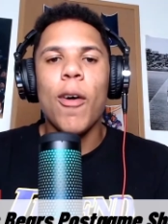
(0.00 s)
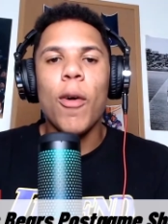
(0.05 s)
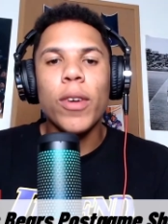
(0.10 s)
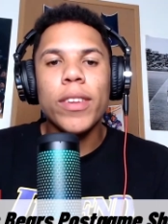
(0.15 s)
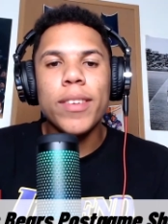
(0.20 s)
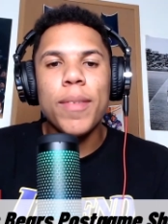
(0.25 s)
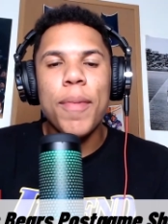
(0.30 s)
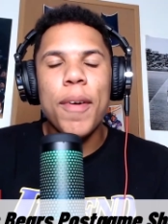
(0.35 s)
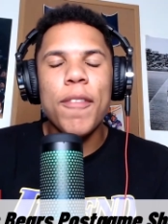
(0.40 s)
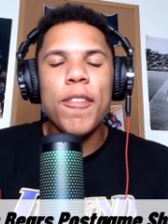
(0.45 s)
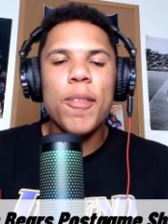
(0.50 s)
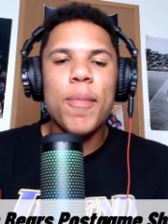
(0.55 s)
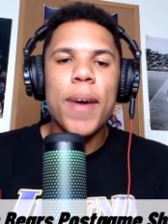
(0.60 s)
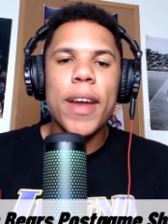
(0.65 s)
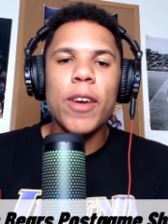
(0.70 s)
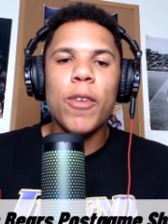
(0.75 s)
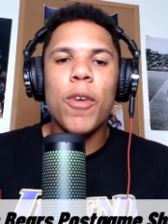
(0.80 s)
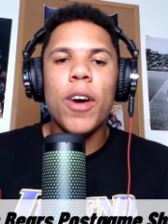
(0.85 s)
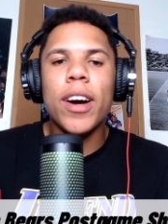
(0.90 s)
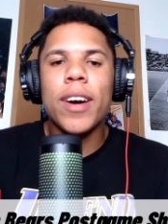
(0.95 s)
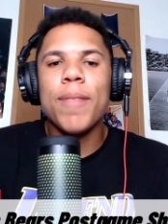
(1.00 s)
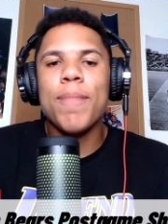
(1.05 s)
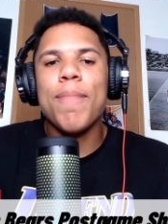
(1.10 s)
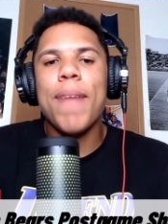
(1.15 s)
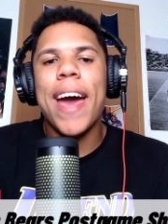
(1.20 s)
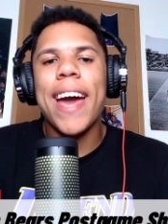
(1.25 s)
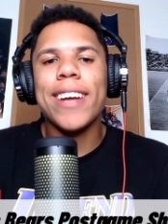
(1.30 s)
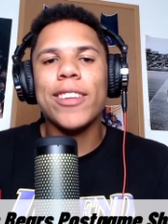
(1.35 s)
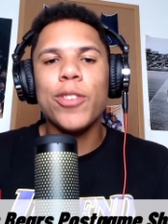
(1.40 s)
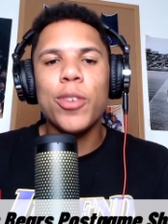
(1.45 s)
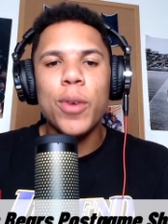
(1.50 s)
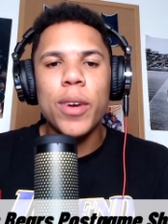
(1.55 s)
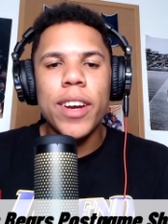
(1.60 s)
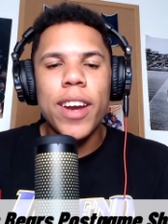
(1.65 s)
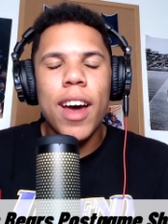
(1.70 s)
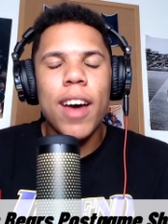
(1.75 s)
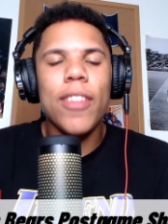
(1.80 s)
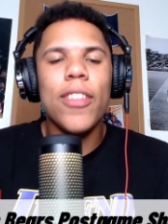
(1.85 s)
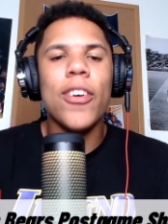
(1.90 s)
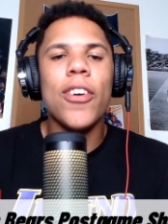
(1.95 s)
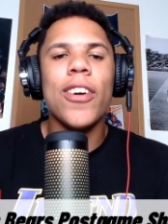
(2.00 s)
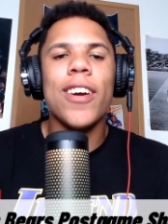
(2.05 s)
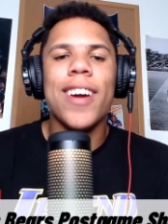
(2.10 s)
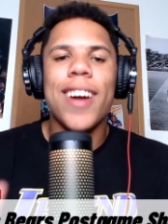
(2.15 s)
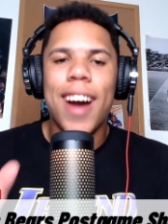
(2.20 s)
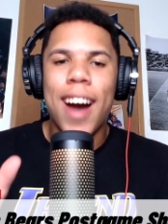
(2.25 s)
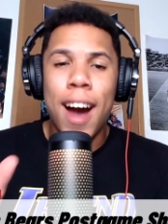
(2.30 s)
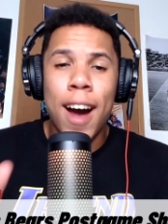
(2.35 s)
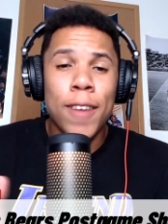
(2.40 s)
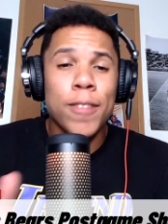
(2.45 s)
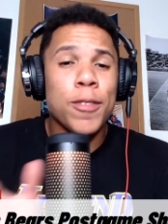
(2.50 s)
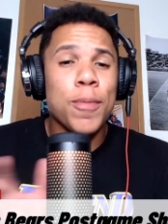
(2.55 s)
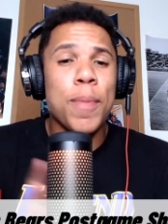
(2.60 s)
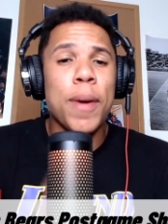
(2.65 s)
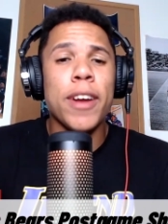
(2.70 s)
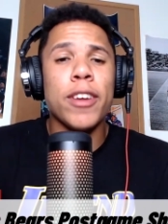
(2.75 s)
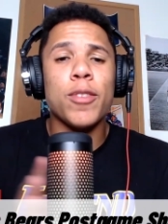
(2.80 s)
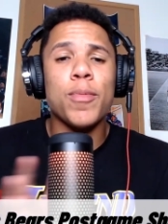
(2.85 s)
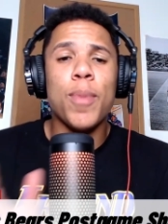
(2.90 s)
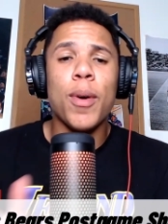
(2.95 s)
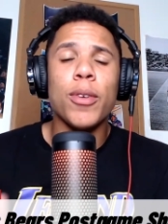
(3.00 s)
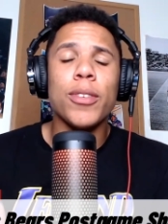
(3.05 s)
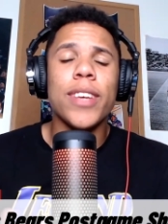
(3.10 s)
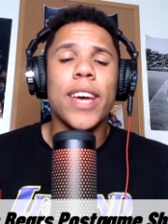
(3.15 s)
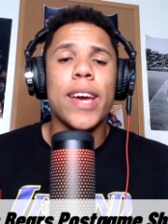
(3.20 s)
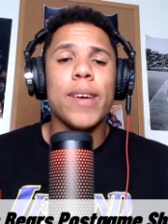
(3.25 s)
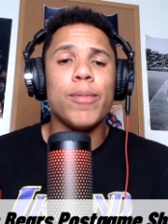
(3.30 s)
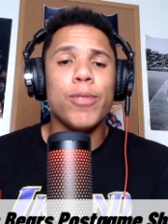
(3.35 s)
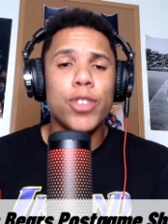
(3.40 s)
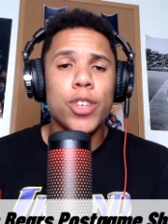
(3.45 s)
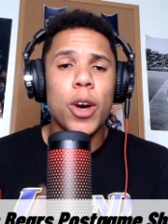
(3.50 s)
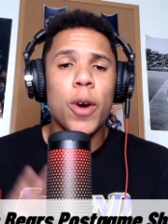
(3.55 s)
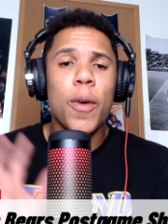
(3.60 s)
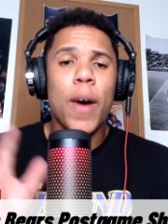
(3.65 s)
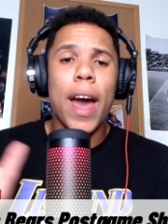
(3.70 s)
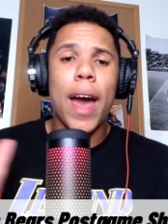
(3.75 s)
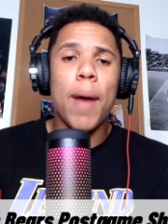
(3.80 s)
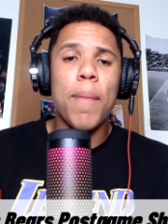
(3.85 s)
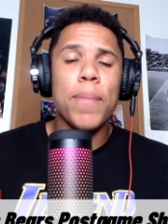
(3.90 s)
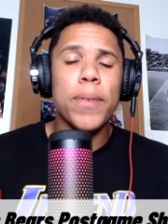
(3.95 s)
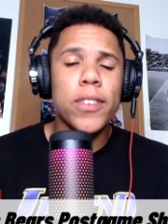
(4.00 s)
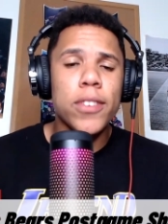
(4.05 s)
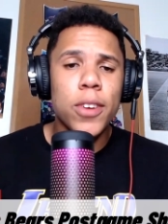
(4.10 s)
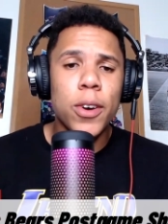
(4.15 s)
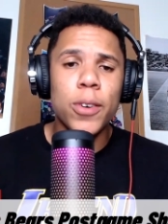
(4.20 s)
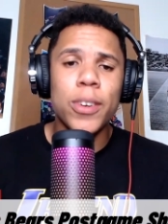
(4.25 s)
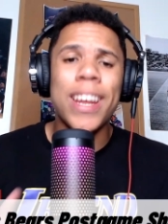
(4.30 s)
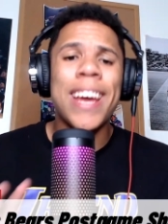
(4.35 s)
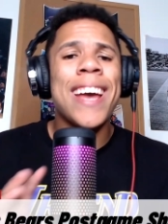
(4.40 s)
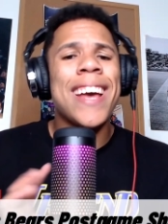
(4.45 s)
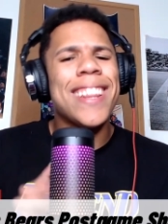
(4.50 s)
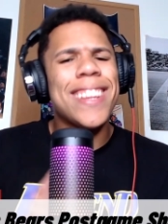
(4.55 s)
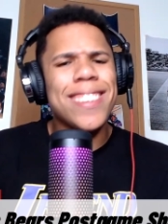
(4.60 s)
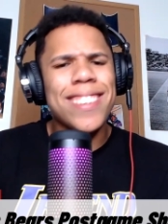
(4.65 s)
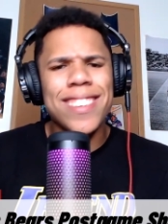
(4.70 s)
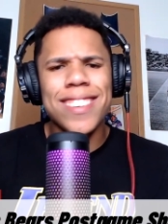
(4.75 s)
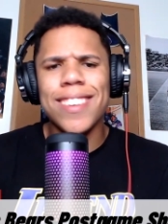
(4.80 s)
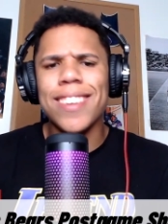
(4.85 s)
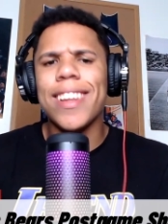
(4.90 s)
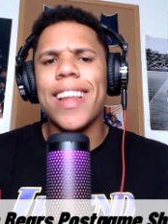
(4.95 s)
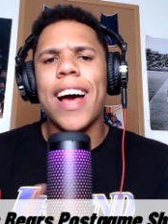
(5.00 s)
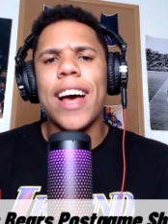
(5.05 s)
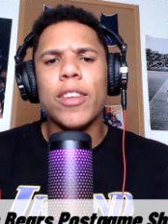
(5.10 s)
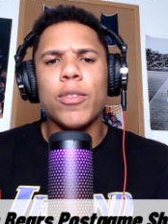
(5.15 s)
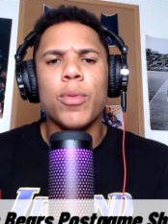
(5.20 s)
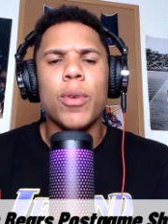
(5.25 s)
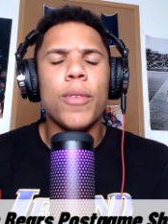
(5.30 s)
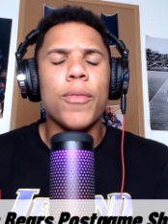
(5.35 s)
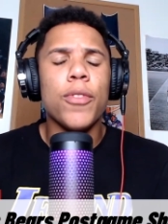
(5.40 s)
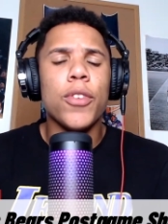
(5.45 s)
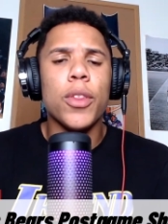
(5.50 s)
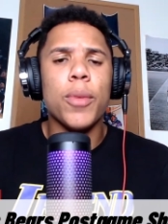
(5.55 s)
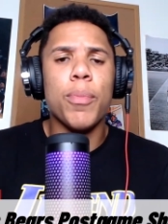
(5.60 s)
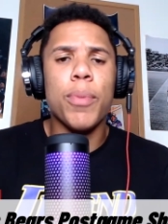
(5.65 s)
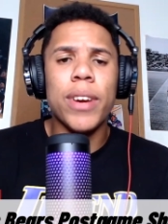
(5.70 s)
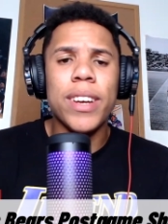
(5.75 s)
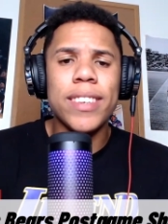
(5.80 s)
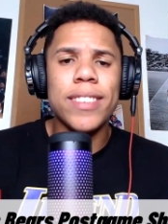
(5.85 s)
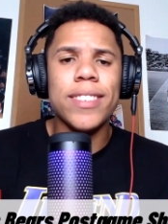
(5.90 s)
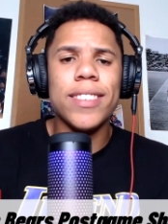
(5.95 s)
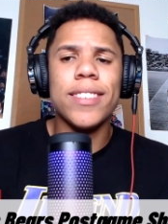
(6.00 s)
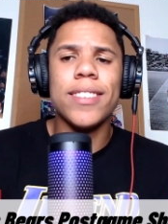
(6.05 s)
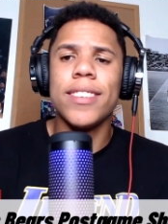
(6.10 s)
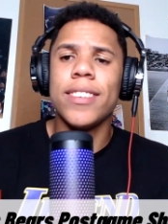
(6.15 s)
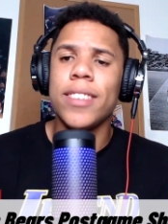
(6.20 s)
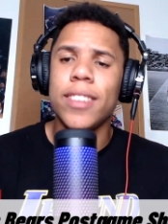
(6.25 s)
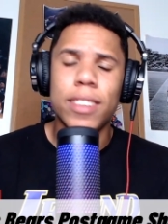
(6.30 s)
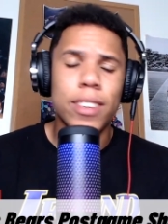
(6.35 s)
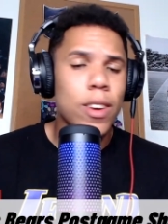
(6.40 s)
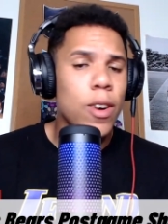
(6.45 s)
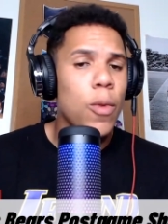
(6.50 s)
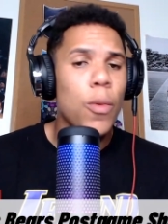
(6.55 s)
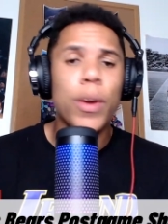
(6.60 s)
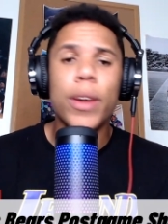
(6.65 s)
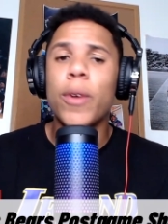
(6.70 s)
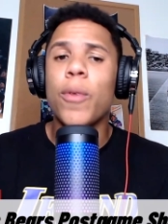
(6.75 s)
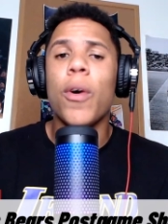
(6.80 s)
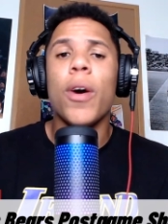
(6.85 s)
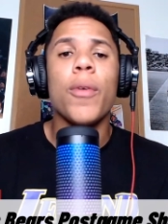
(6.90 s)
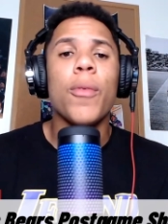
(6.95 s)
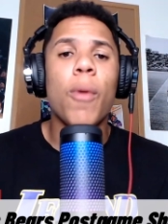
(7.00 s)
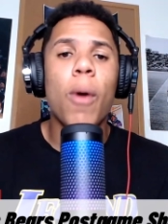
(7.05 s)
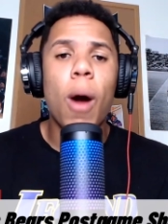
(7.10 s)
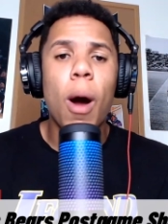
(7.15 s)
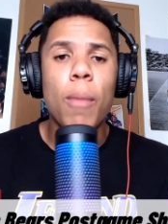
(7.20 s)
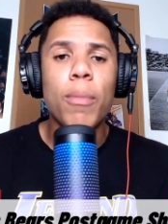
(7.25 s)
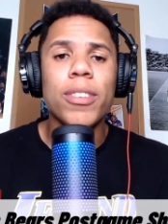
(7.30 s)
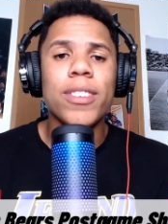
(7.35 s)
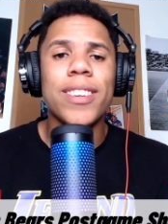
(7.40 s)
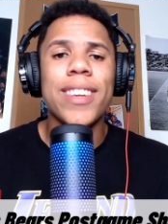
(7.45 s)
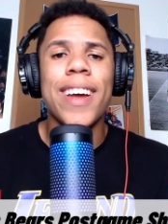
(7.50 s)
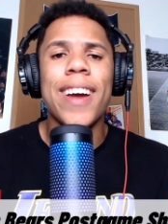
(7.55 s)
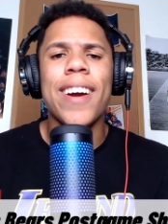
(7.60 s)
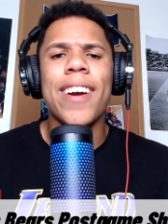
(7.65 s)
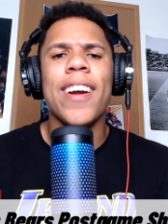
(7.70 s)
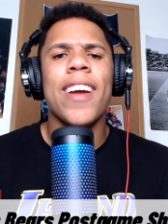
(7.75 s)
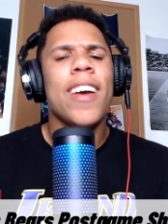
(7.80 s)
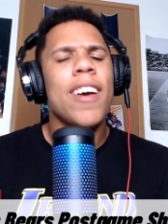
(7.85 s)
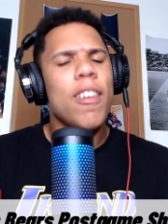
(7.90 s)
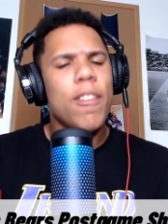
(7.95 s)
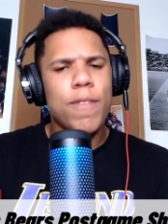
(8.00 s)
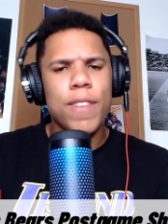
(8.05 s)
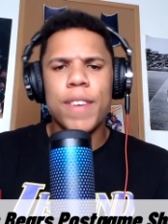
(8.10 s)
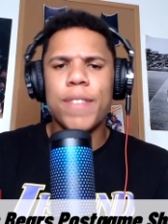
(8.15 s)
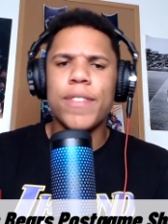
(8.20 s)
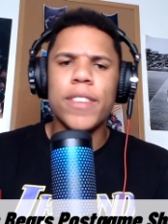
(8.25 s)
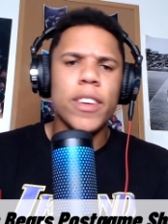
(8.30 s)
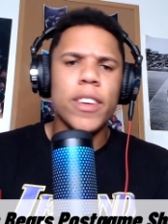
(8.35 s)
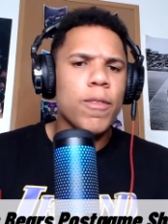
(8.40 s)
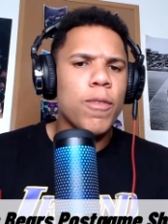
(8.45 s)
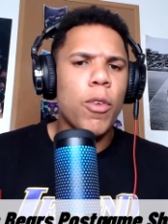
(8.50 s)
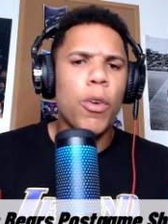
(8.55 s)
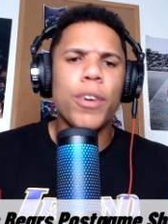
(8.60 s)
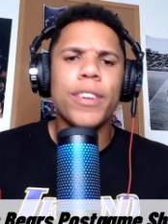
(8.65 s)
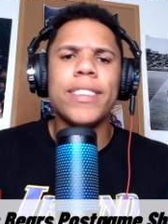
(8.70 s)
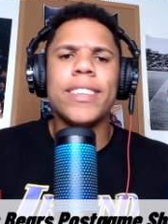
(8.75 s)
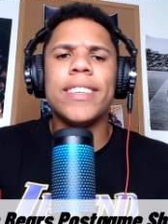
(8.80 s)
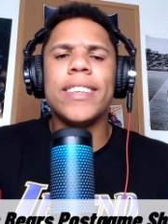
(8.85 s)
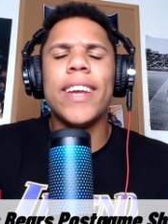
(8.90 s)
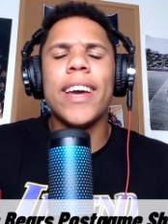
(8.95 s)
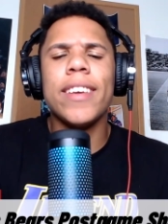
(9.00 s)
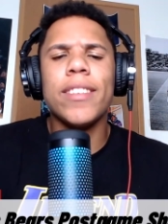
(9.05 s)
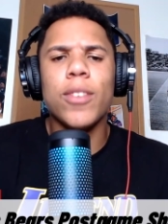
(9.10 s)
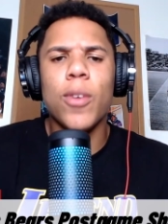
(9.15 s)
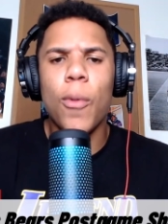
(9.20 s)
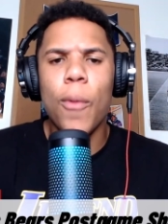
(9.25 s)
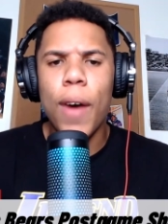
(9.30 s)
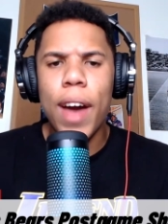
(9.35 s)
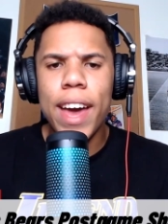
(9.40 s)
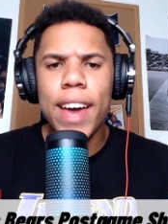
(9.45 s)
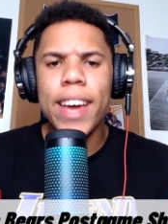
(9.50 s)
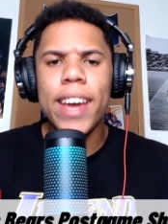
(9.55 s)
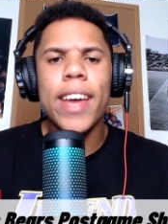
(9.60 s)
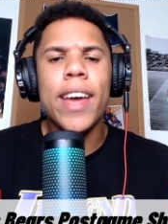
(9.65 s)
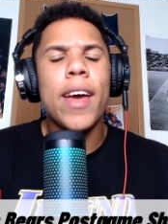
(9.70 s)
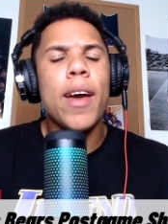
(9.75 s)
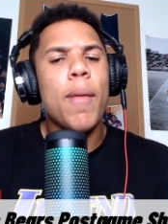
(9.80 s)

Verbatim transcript: What's up, everybody? Welcome back to another Huffs Bears postgame show episode. This is the last one for the preseason. You know, week one, we're almost there, 15, 14 days away.